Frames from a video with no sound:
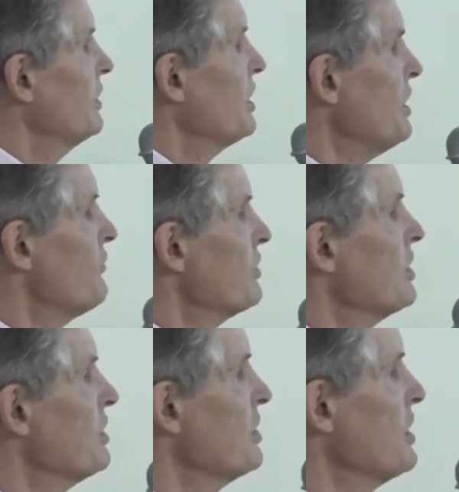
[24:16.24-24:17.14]
even
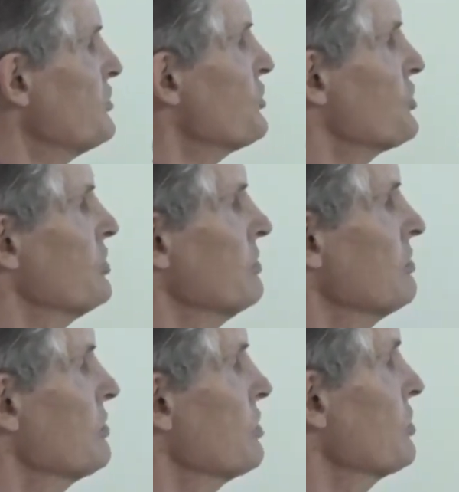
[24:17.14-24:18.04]
in an
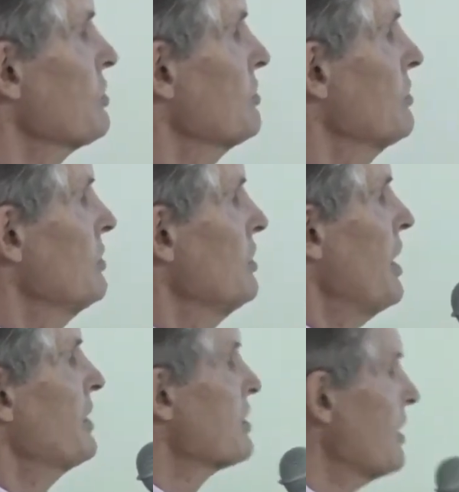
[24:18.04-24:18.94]
instant,
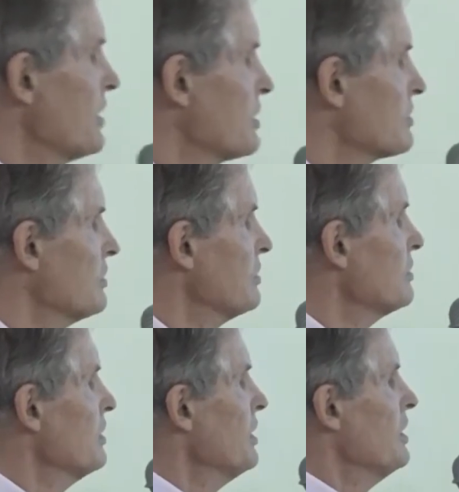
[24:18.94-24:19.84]
and like an
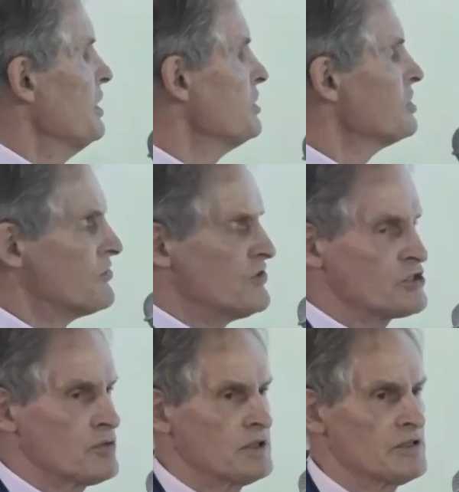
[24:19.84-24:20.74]

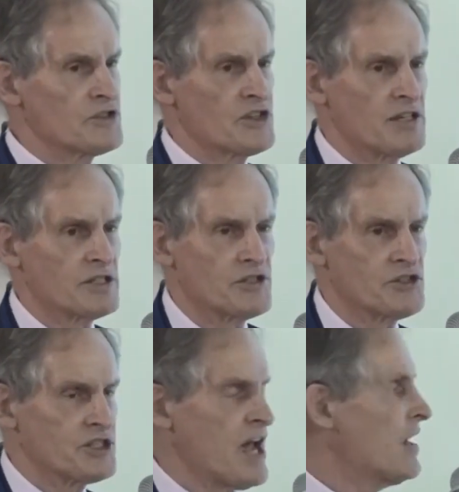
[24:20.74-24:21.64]
indivisible center
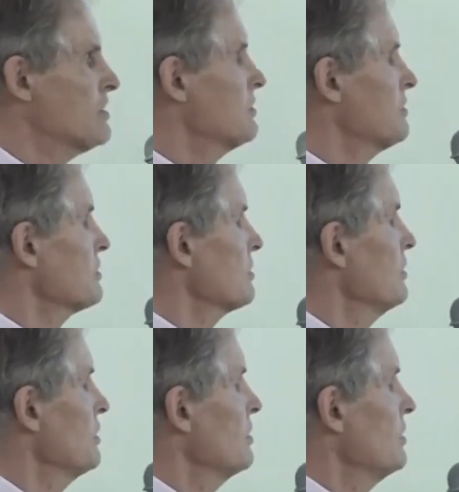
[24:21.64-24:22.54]
stand,
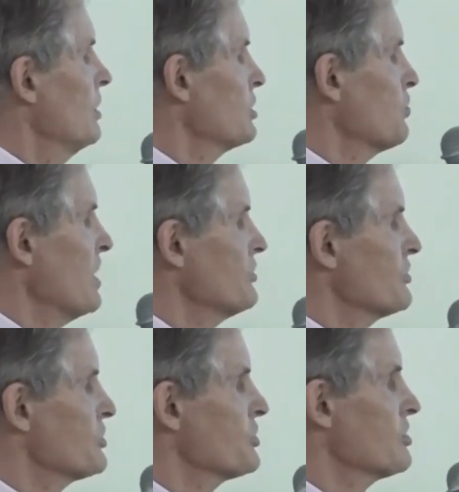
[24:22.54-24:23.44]
at
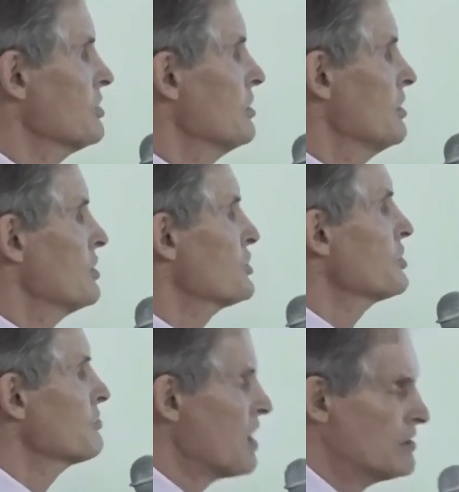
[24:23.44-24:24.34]
once
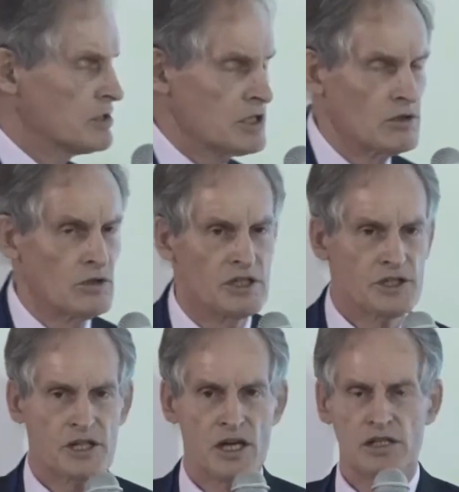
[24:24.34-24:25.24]
surrounding all
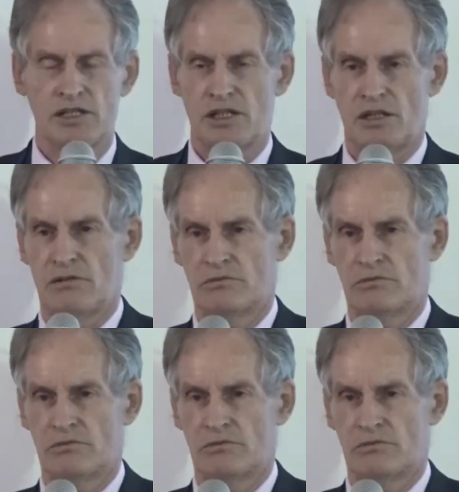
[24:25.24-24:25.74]
eternity.